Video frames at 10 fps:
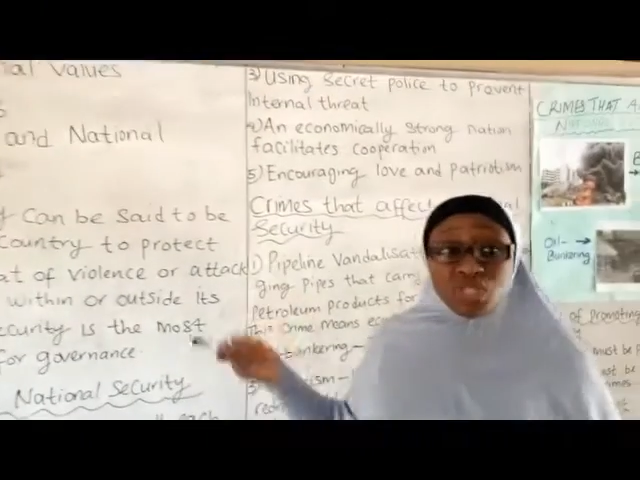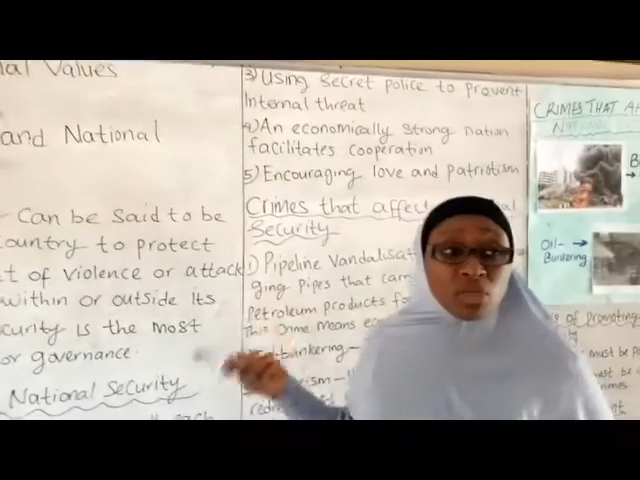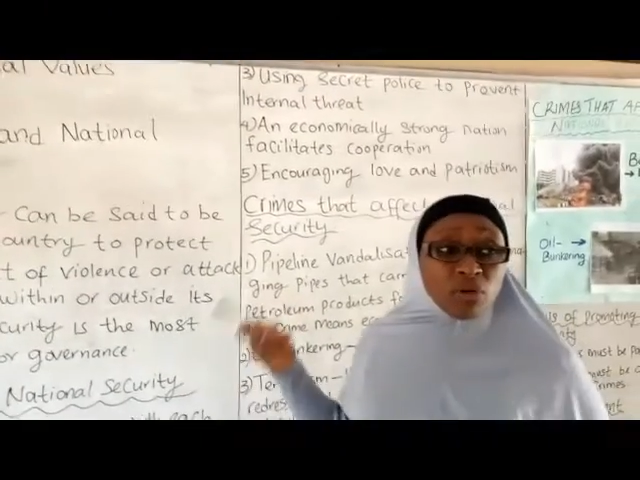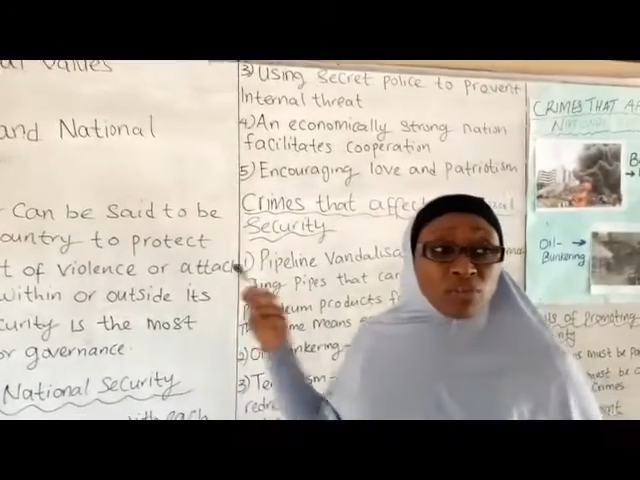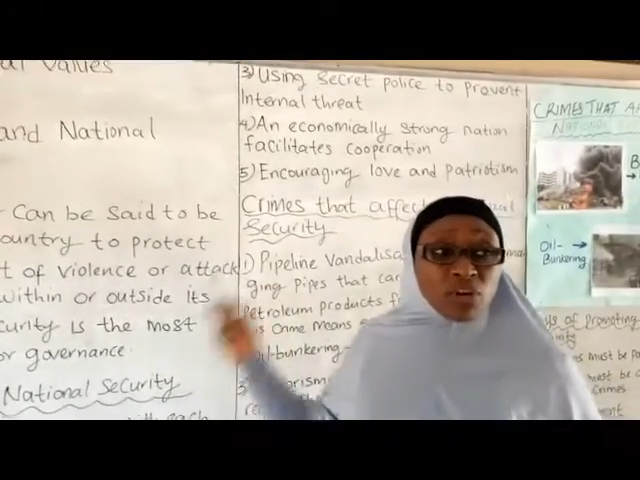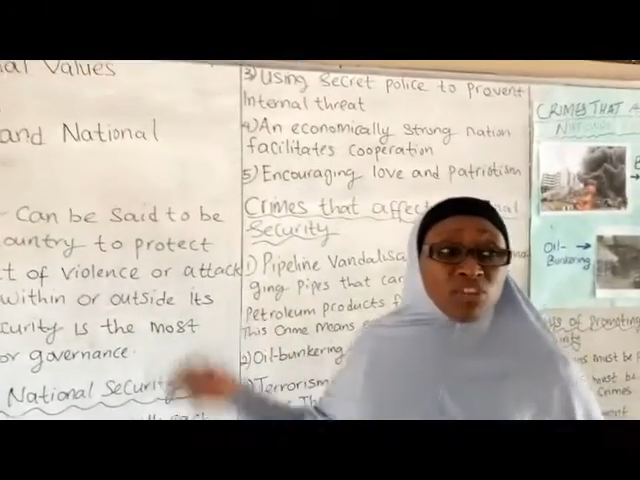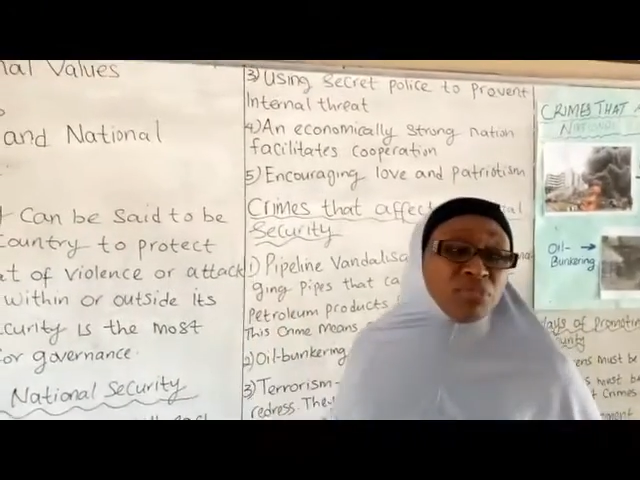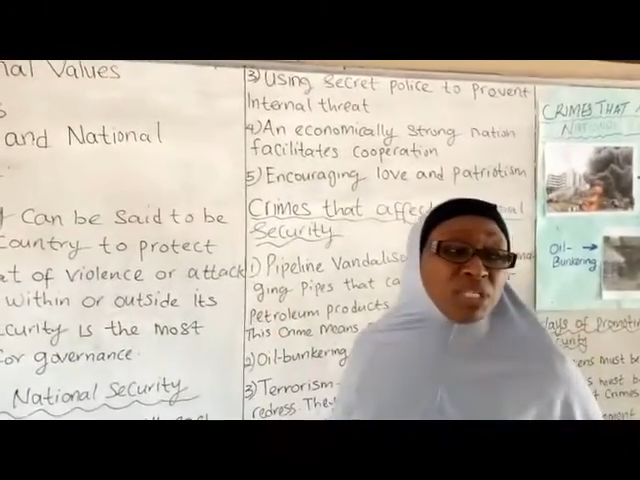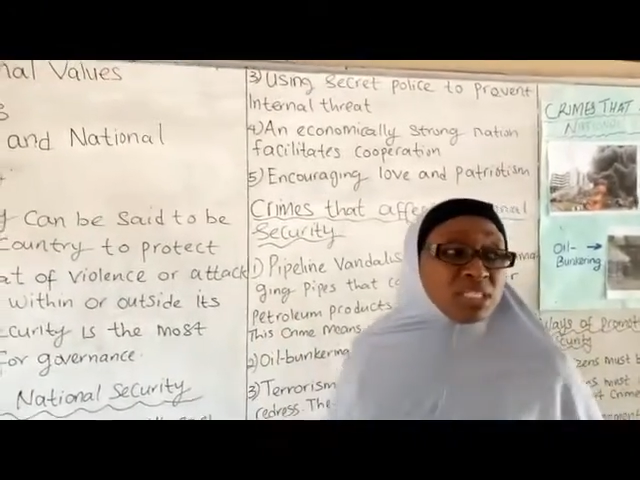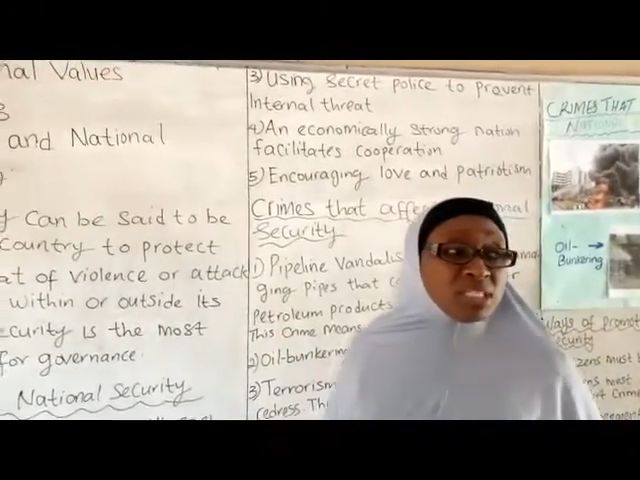of
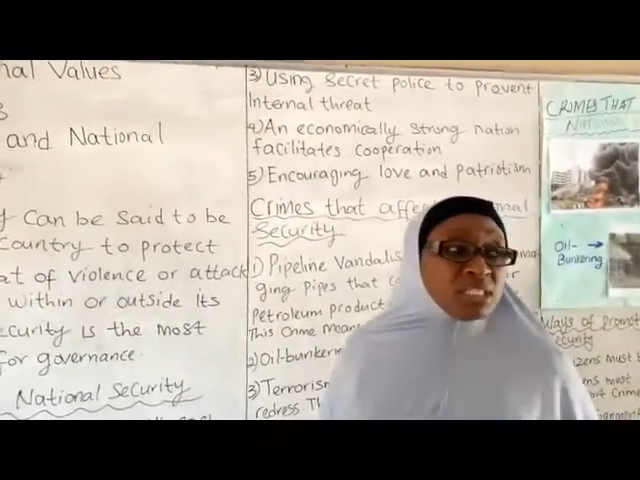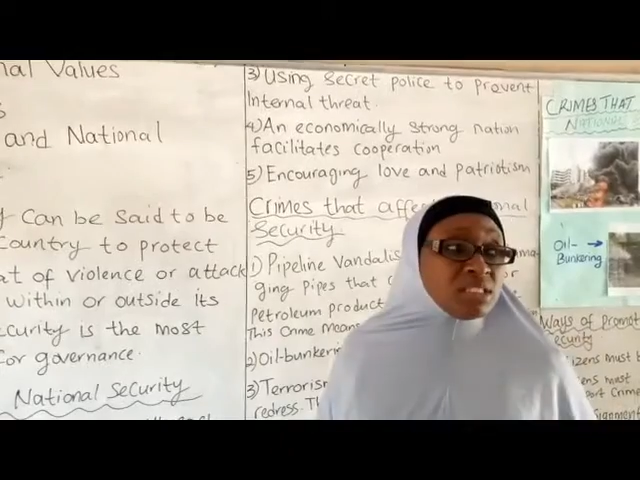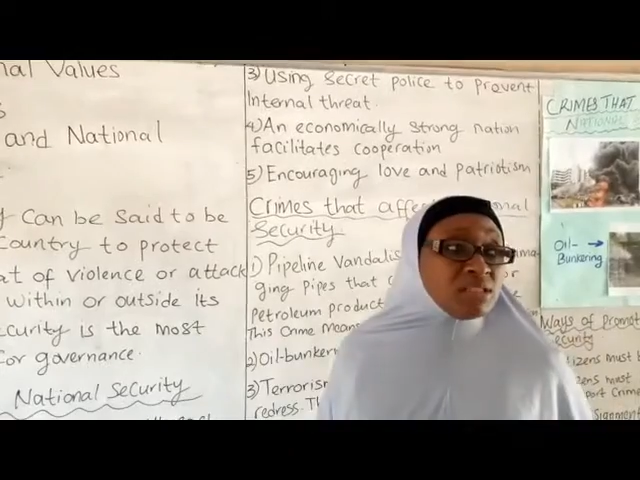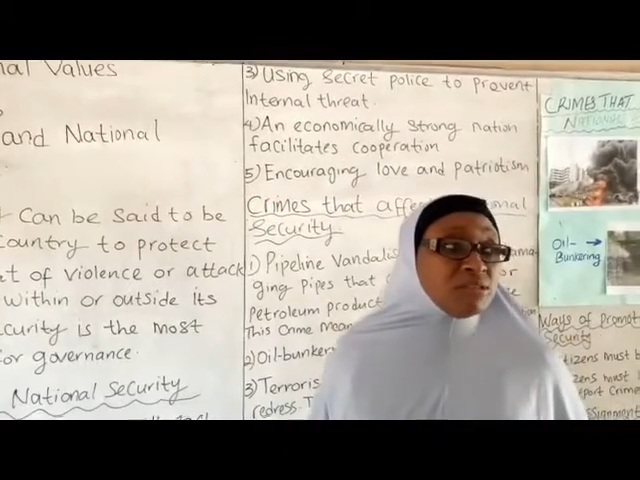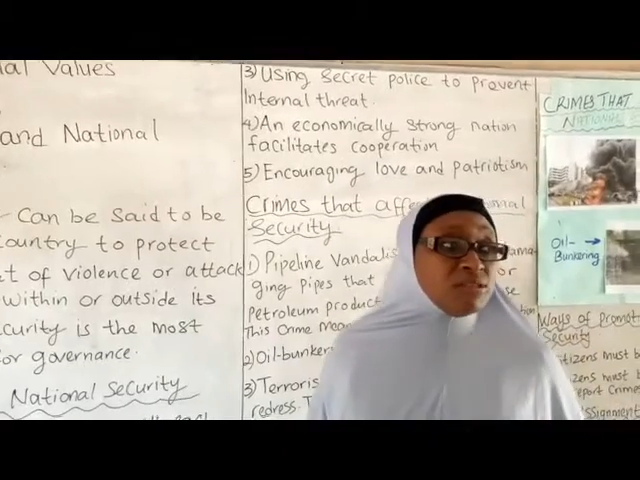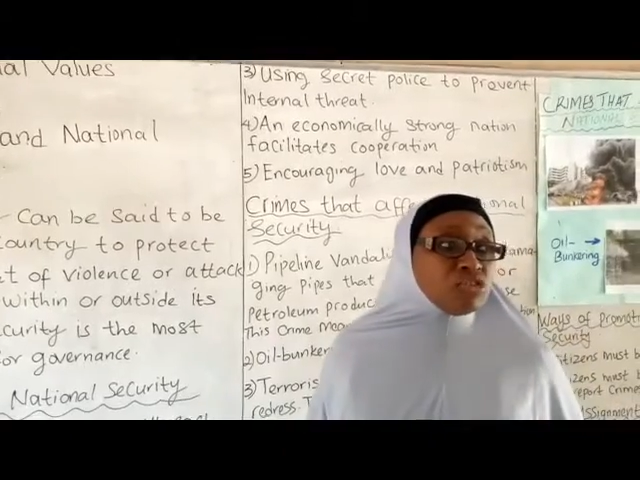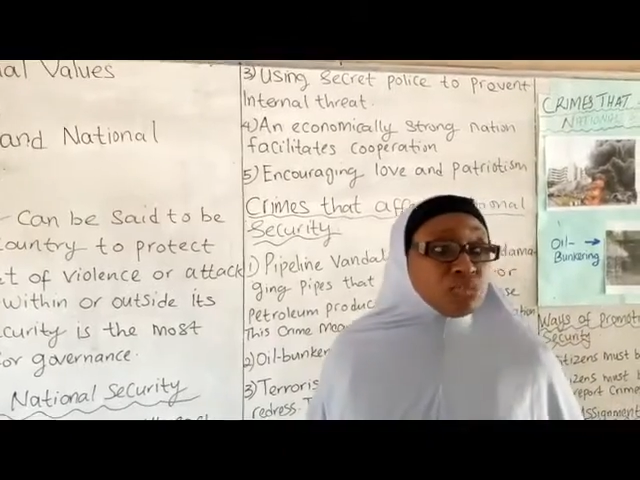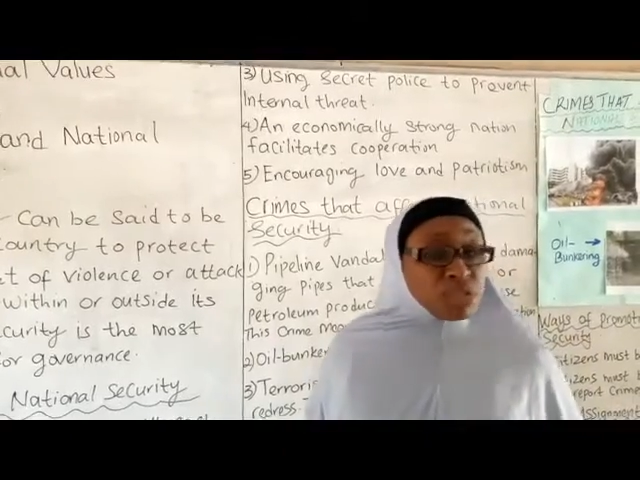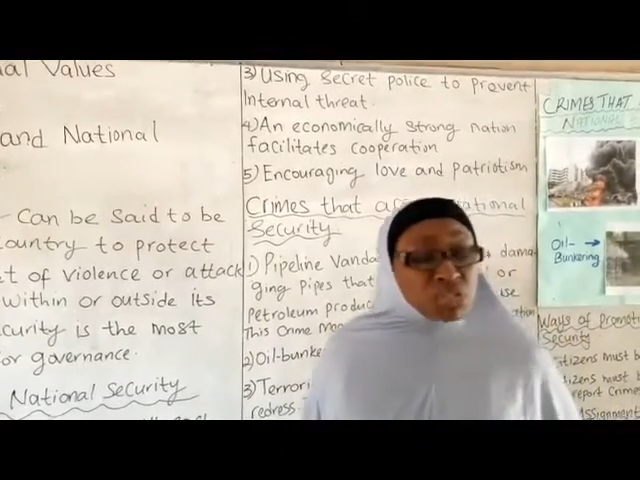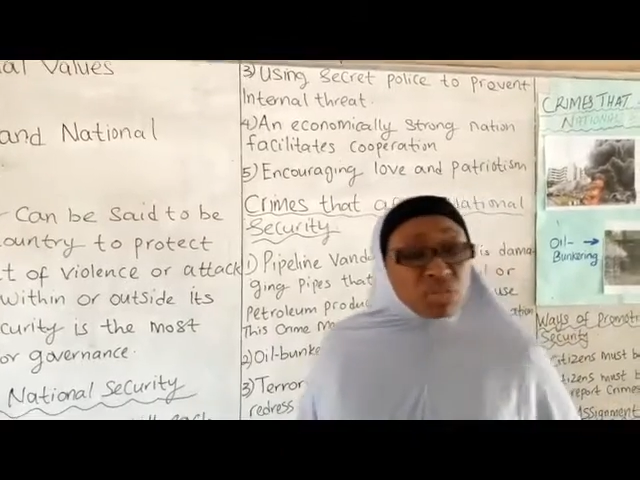government to
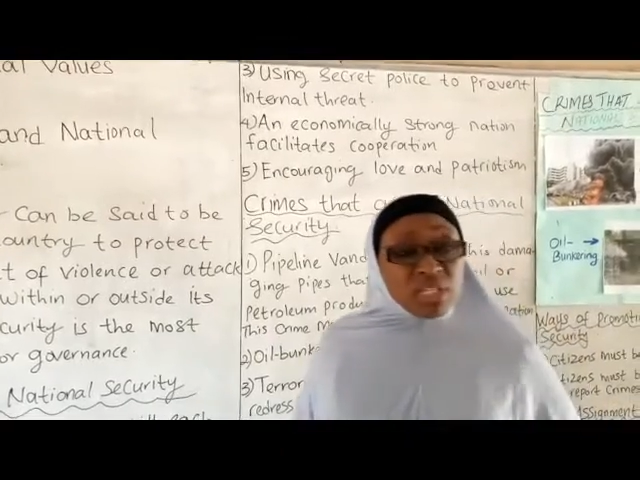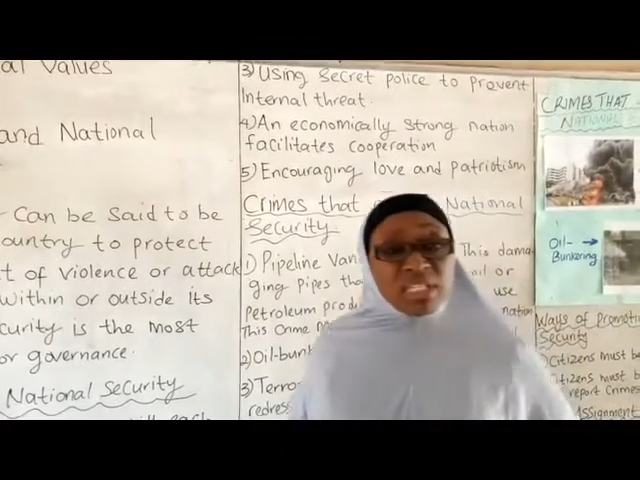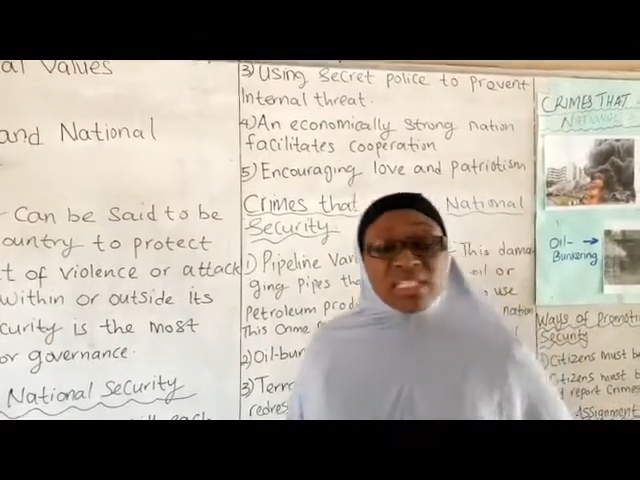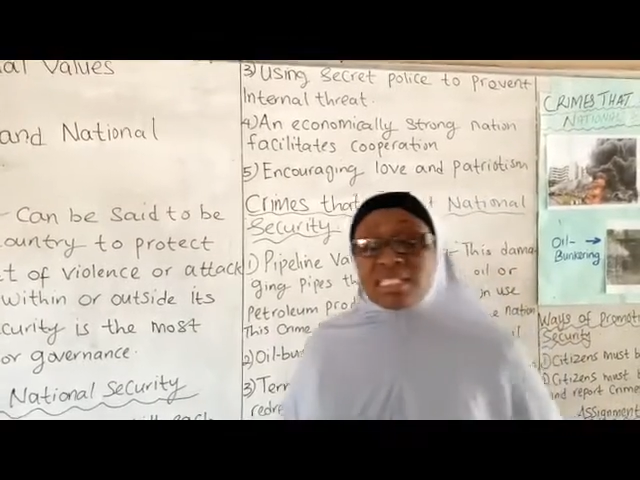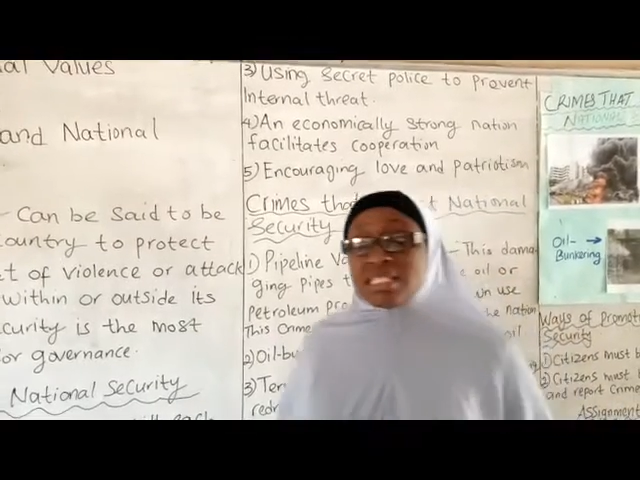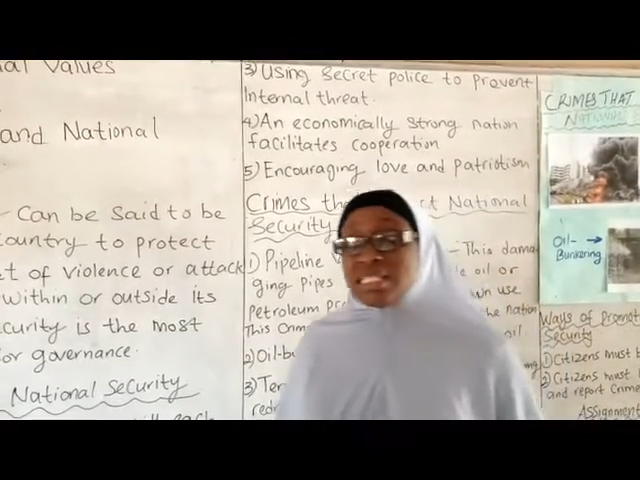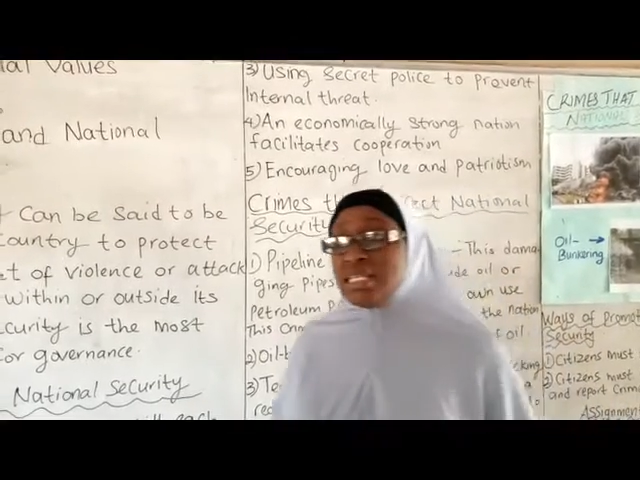make sure that there's